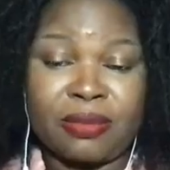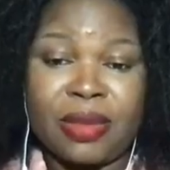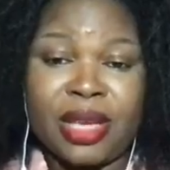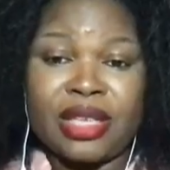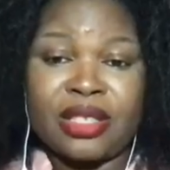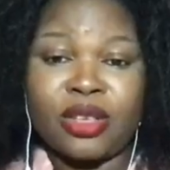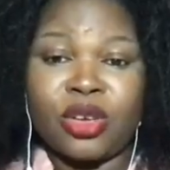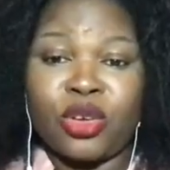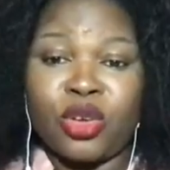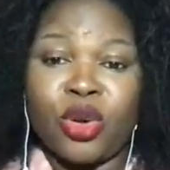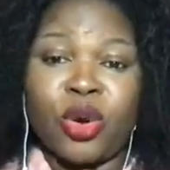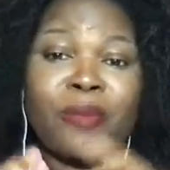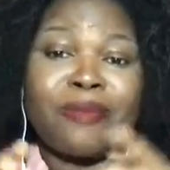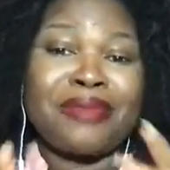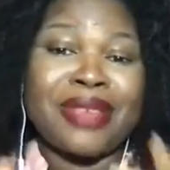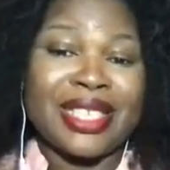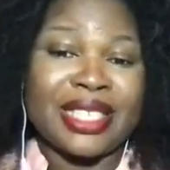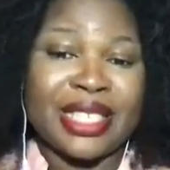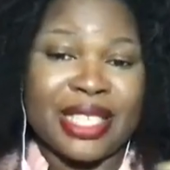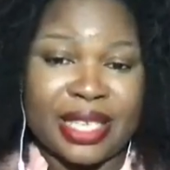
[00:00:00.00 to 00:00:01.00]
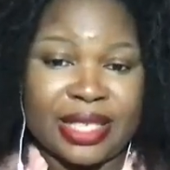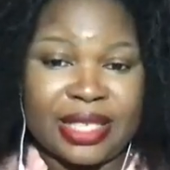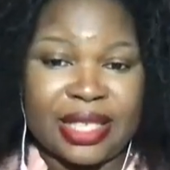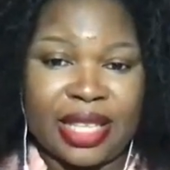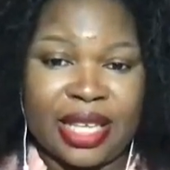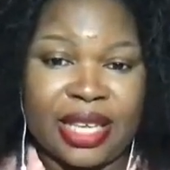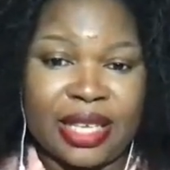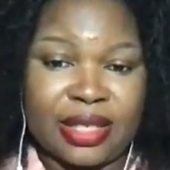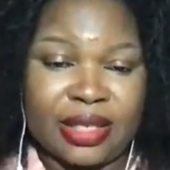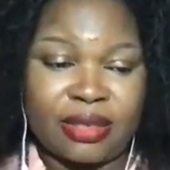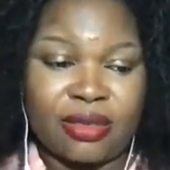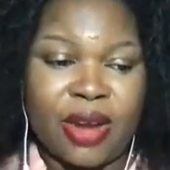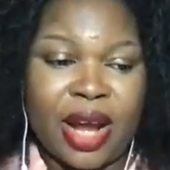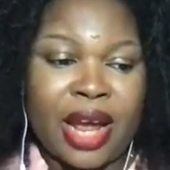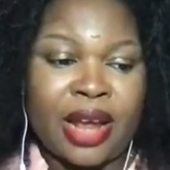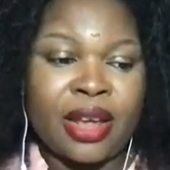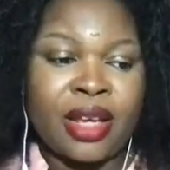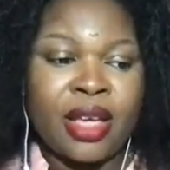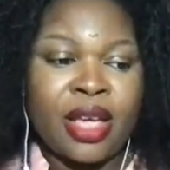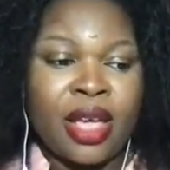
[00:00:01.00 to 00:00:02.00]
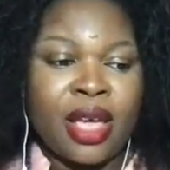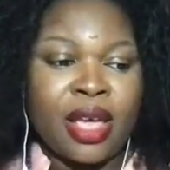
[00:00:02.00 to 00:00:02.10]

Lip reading: based on your business needs, right?